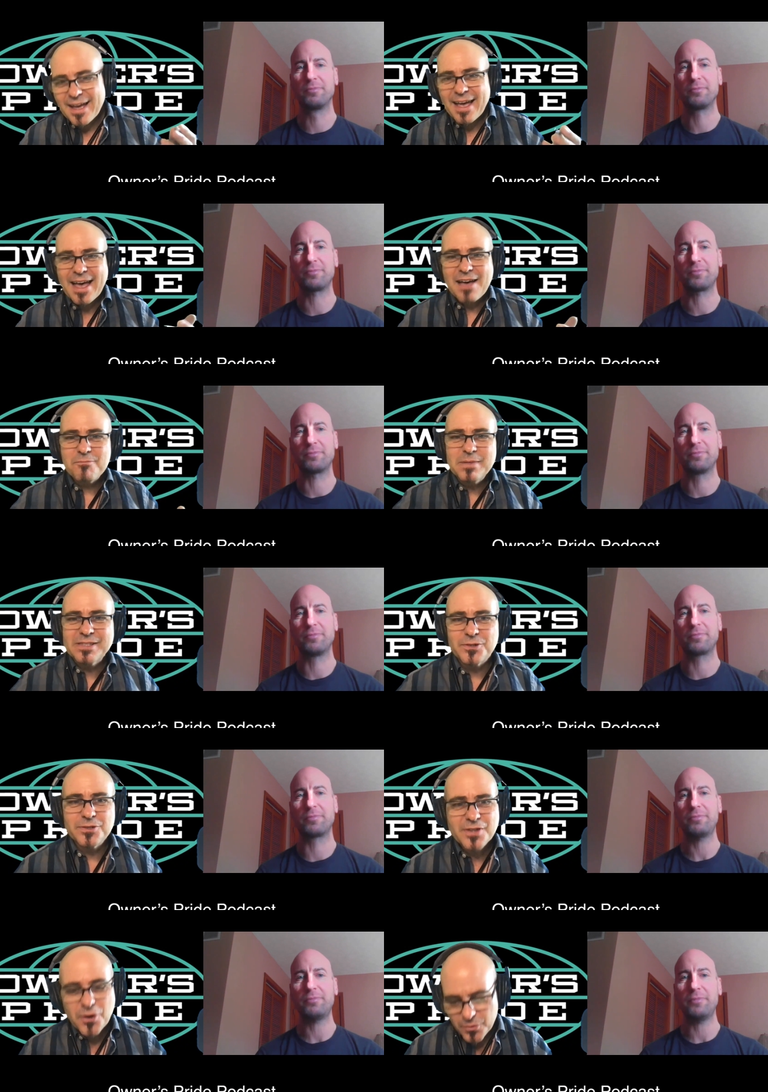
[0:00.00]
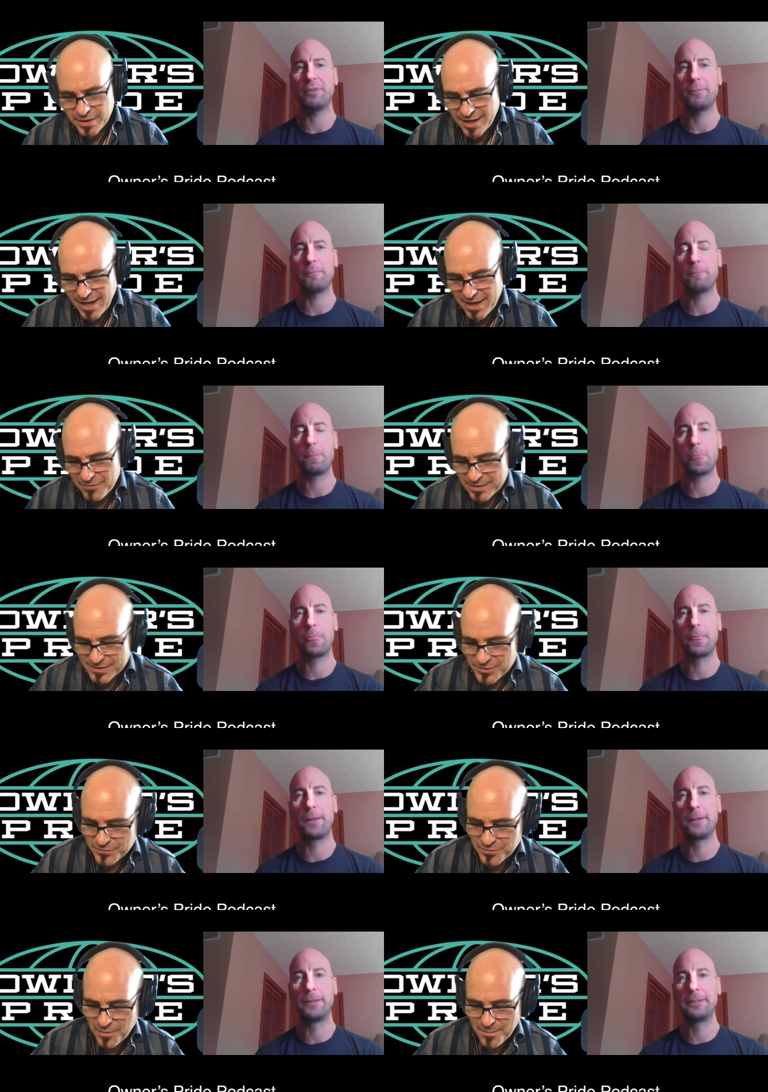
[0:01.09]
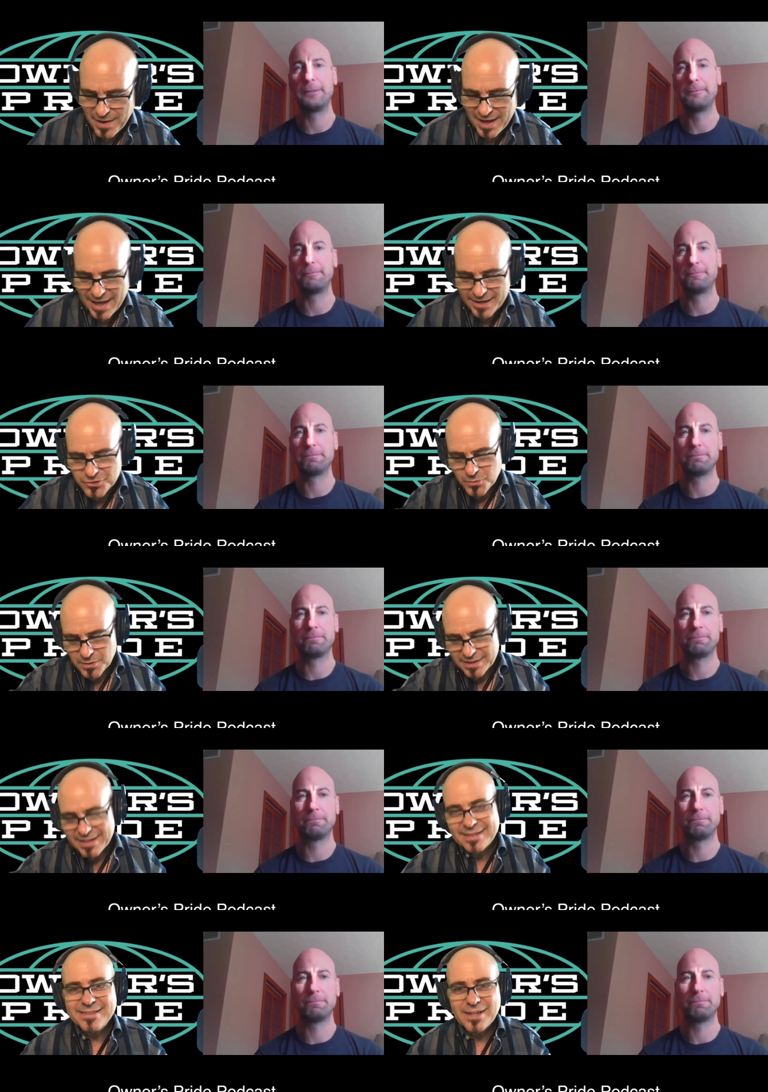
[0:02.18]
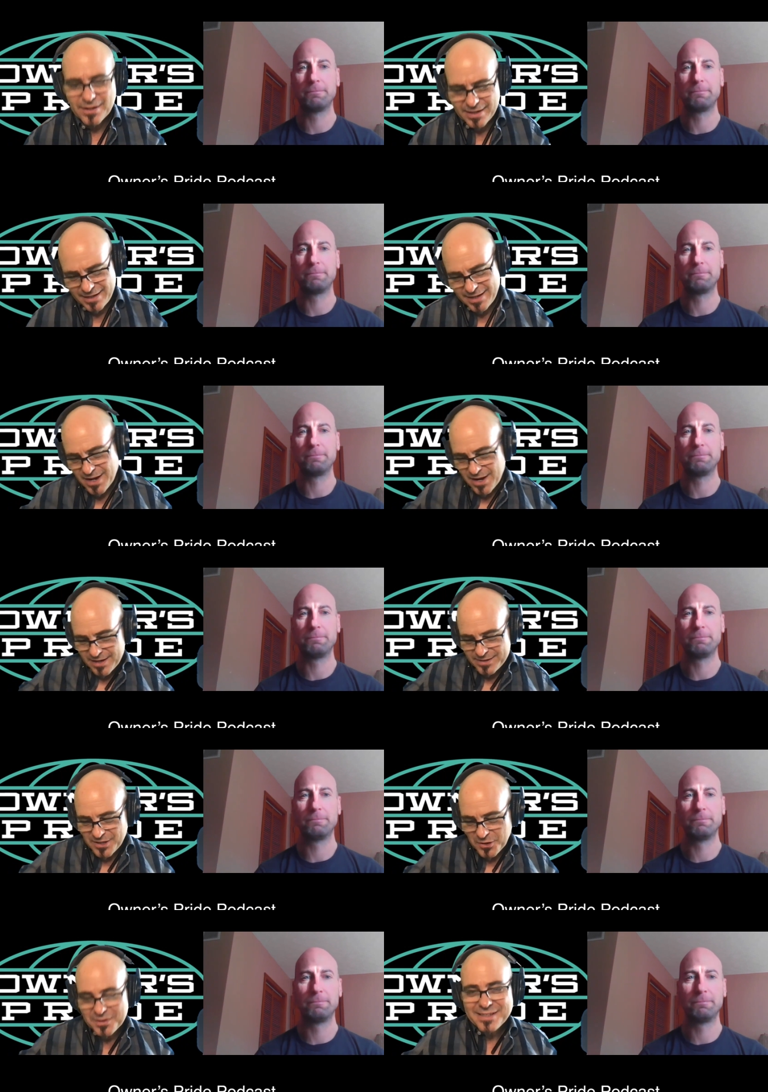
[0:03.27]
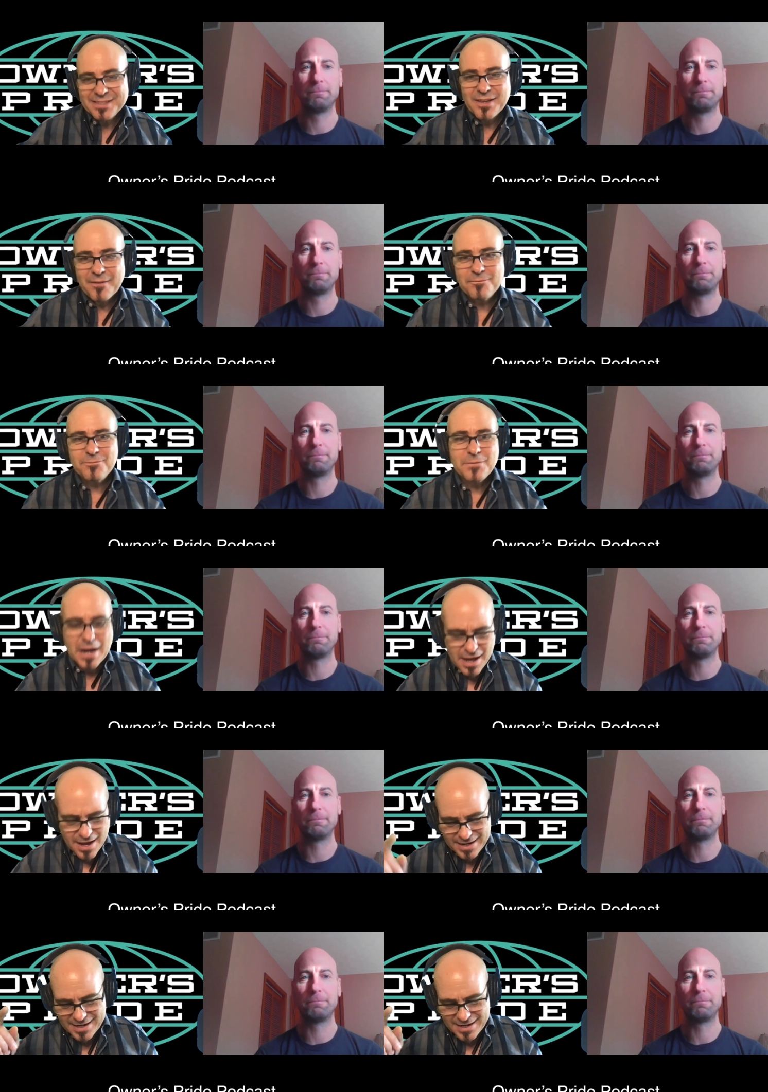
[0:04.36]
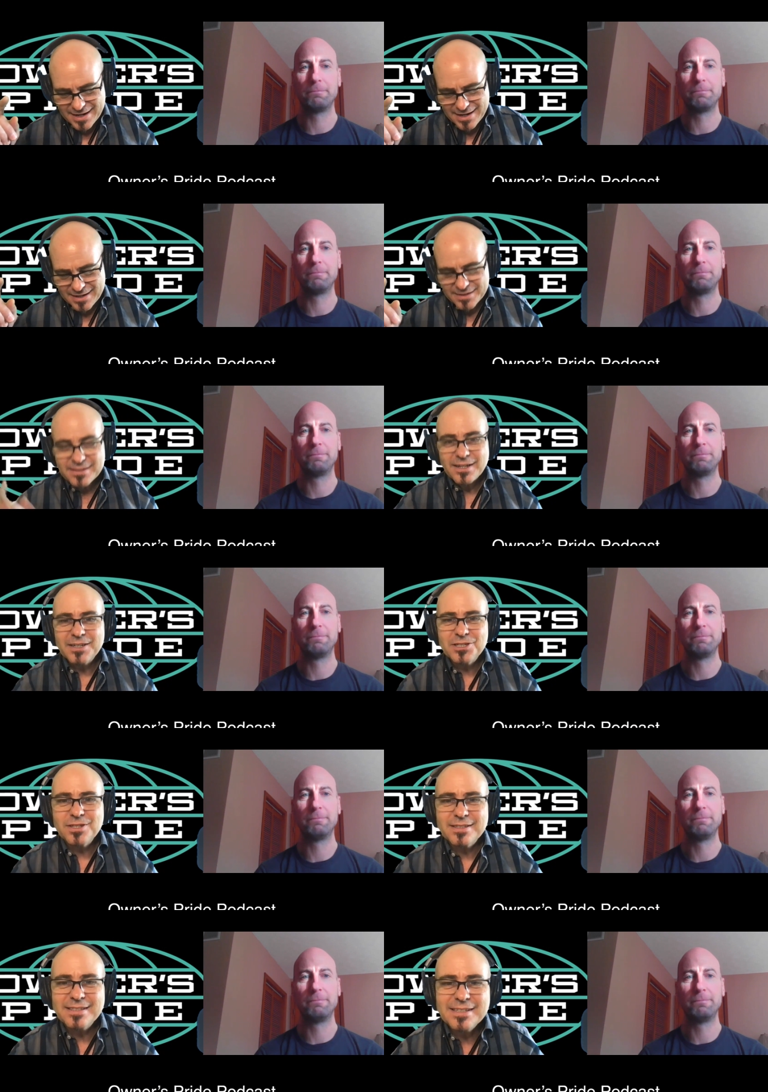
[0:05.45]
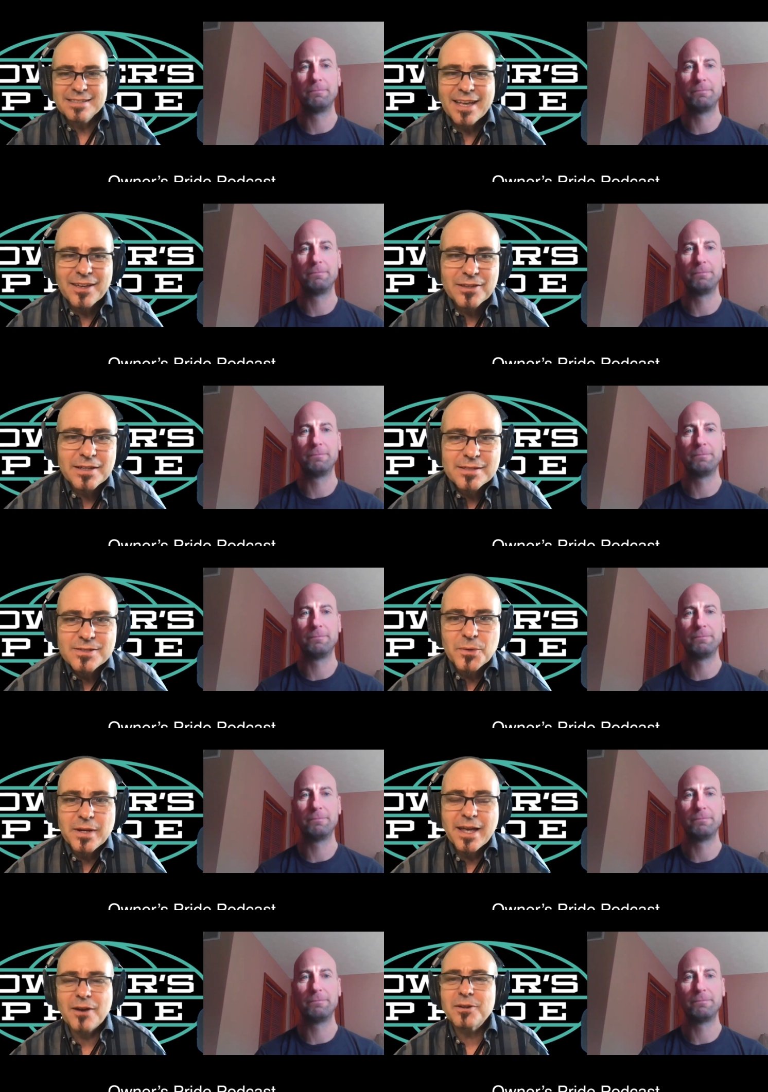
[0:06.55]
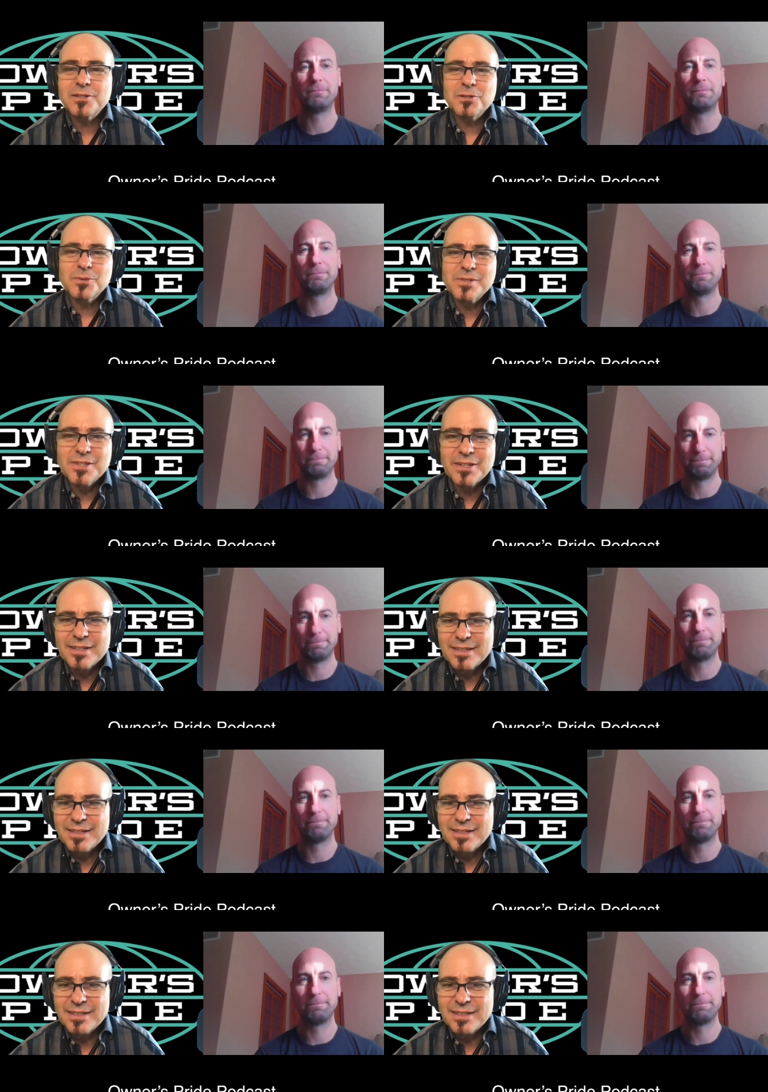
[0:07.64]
Speaker 1: I have Mr. Tony Havens from Edgewood, Kentucky. Tony's fine touch detailing. Tony, how are you doing, sir?